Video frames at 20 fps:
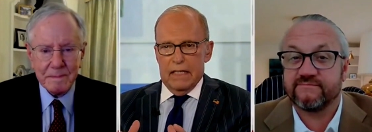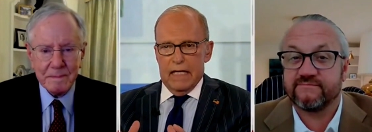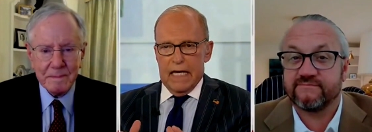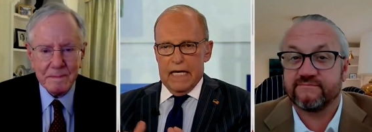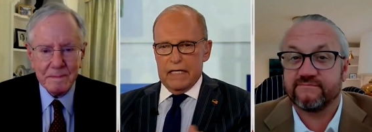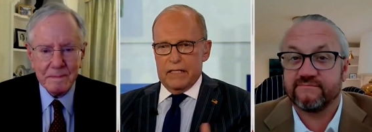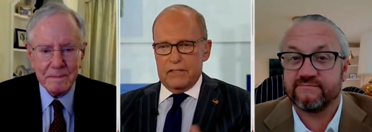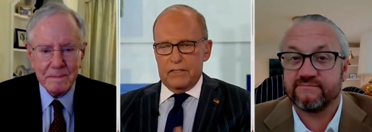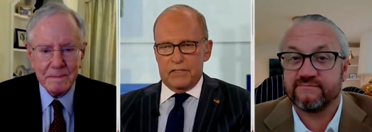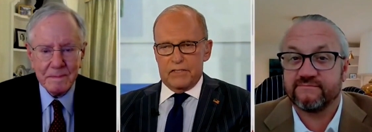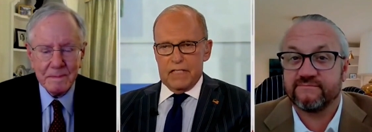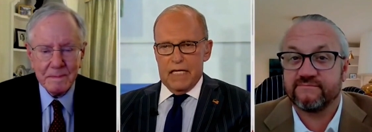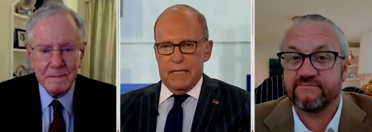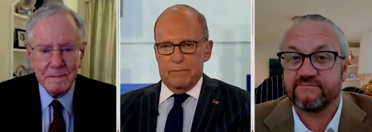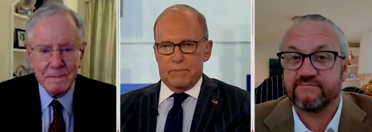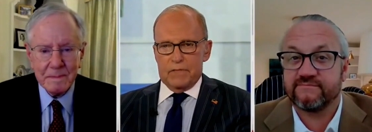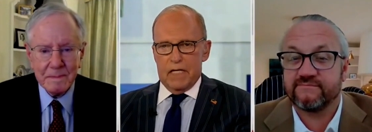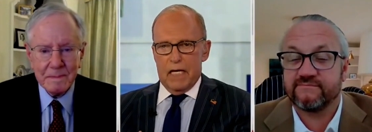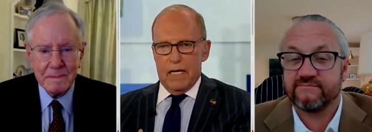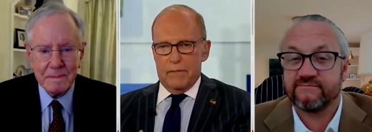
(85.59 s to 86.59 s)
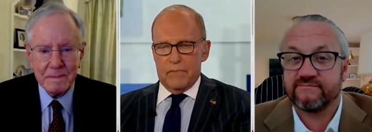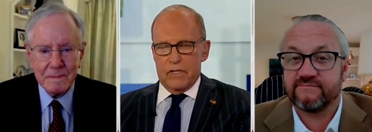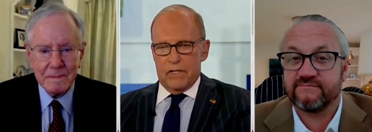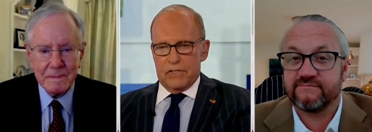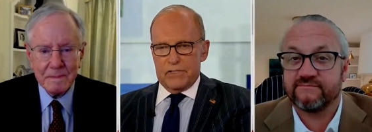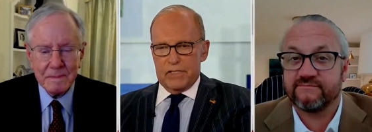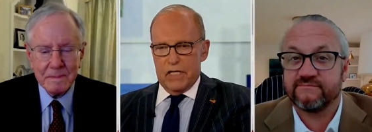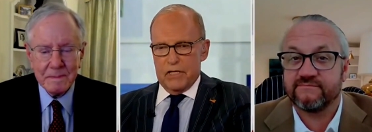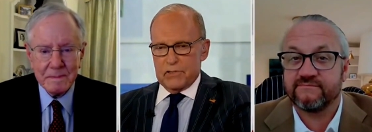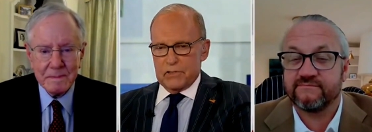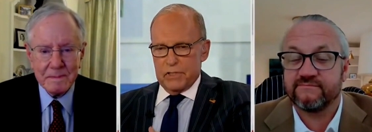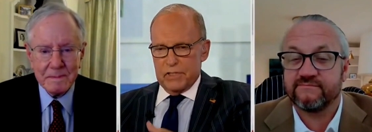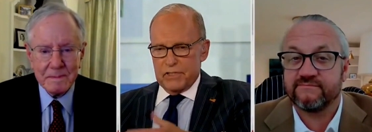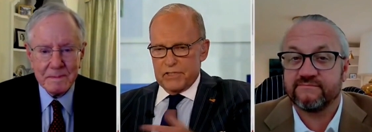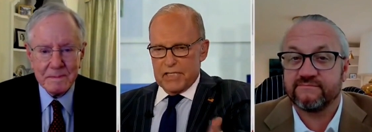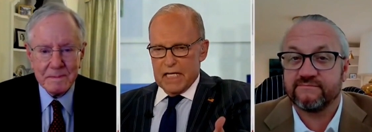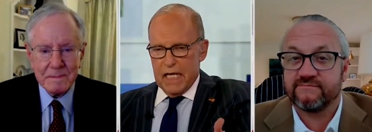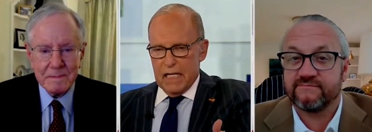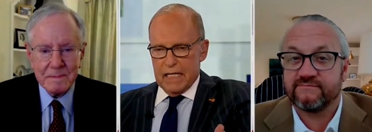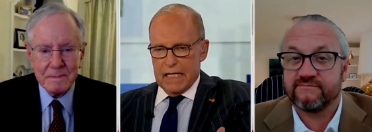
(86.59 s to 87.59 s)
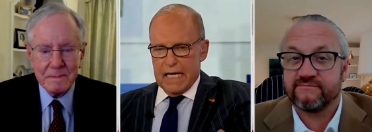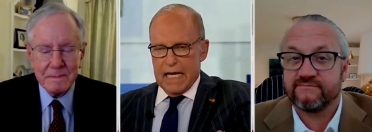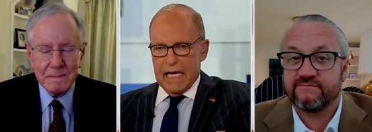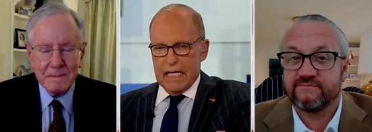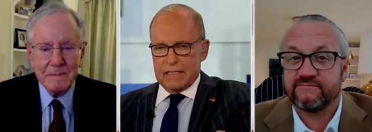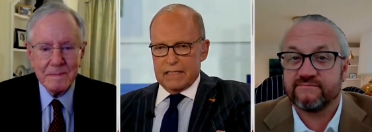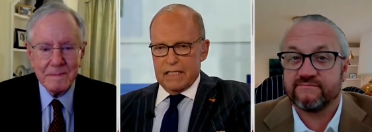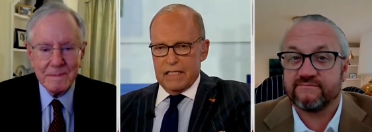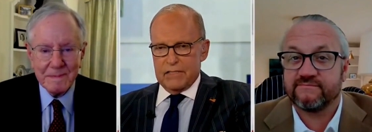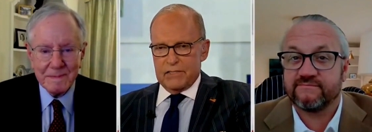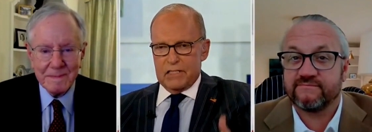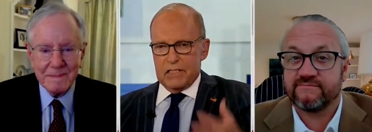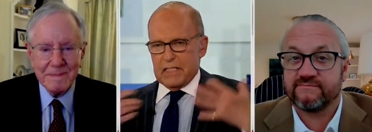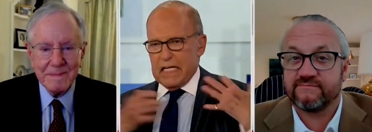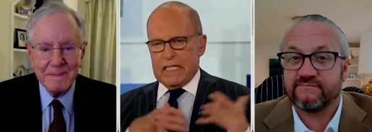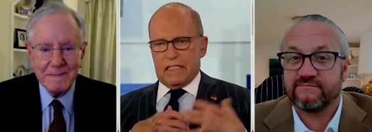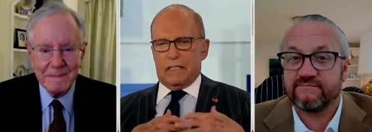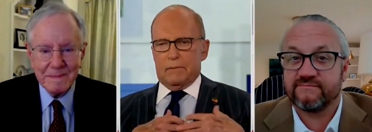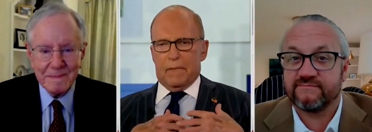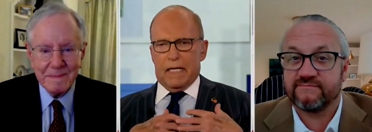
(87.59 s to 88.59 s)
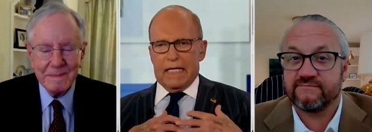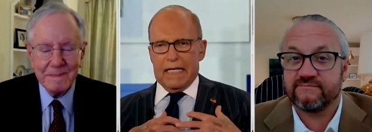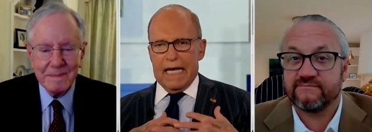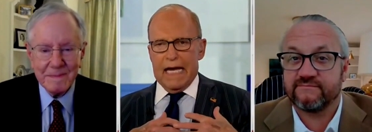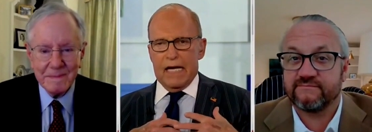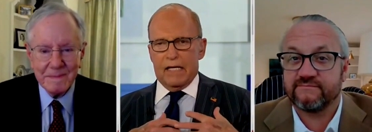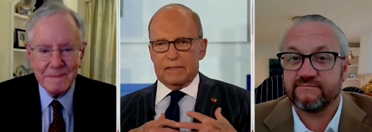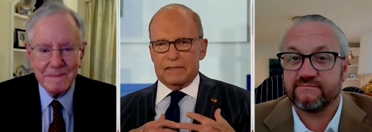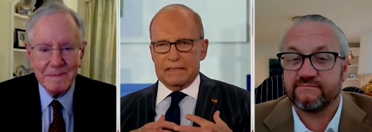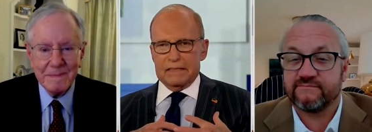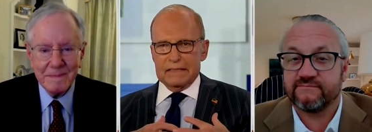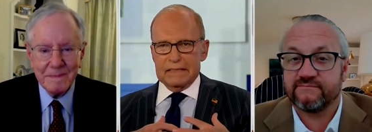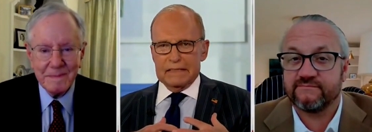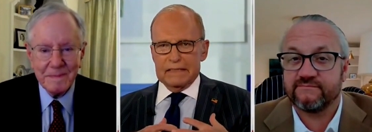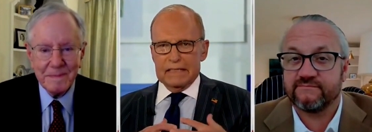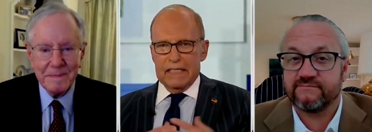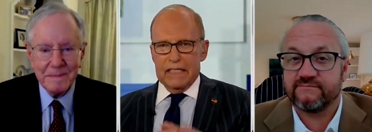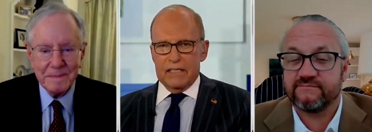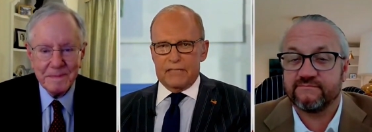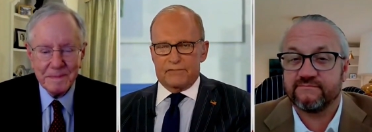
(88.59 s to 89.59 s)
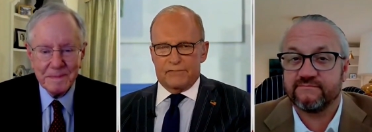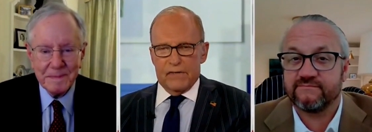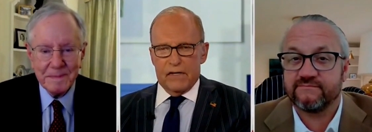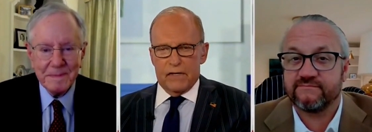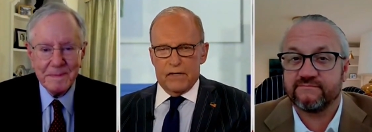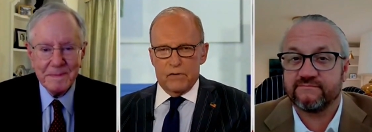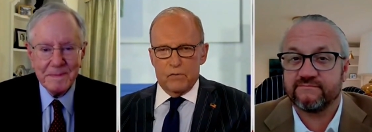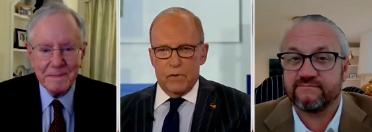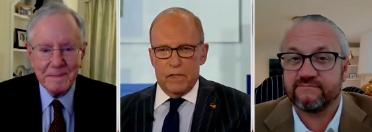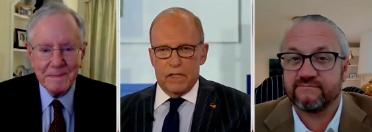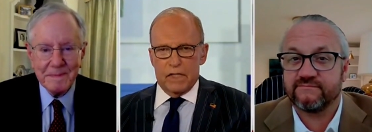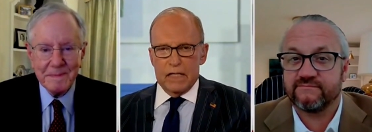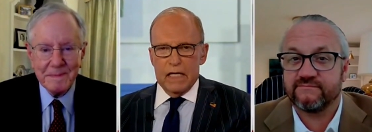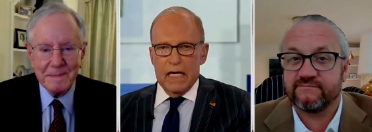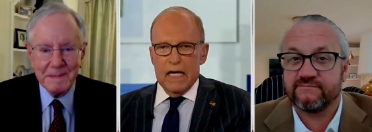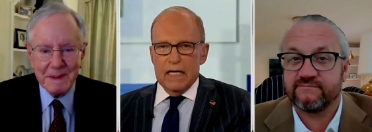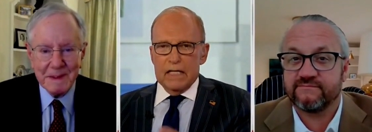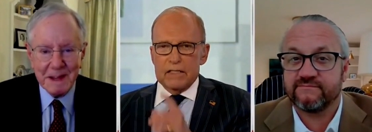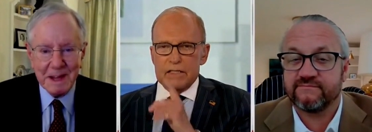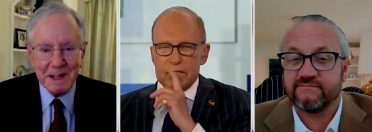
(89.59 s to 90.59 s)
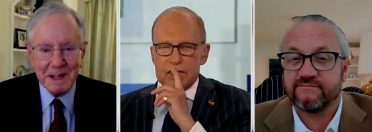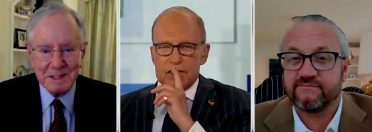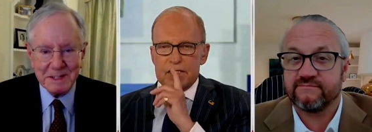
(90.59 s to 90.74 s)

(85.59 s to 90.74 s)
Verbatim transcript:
Speaker 1: And at the same time, they're essentially selling assets to take the money out. It's very weird. Yes.